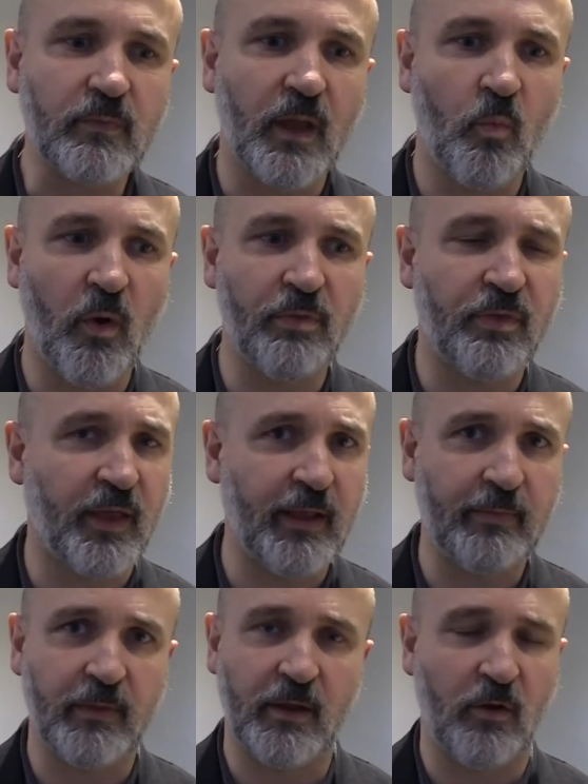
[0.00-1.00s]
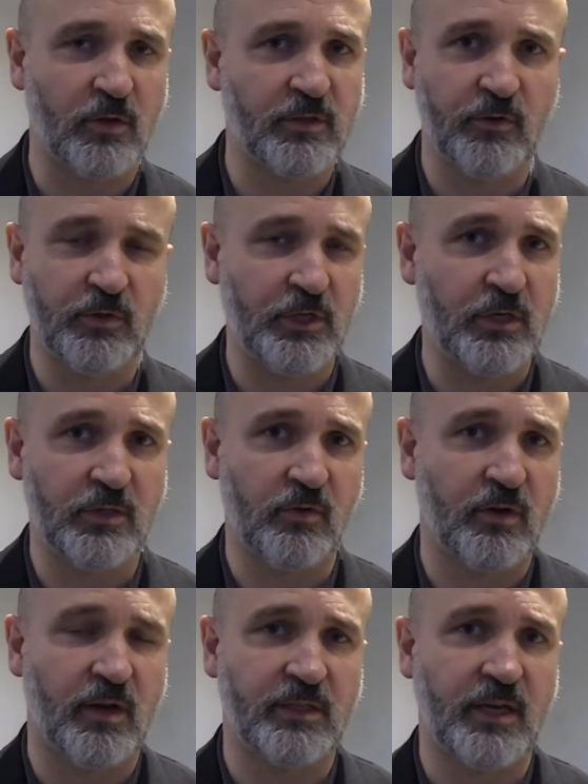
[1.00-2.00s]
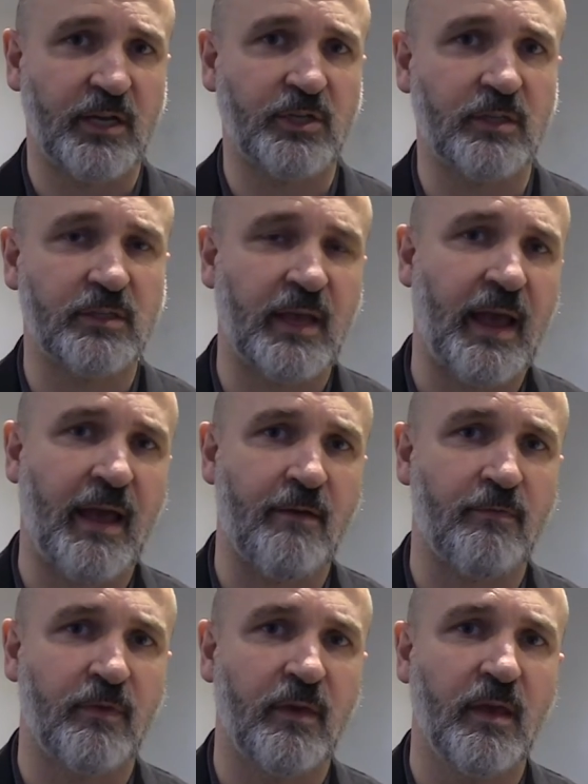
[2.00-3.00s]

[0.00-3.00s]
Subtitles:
One thing that lots of news organisations have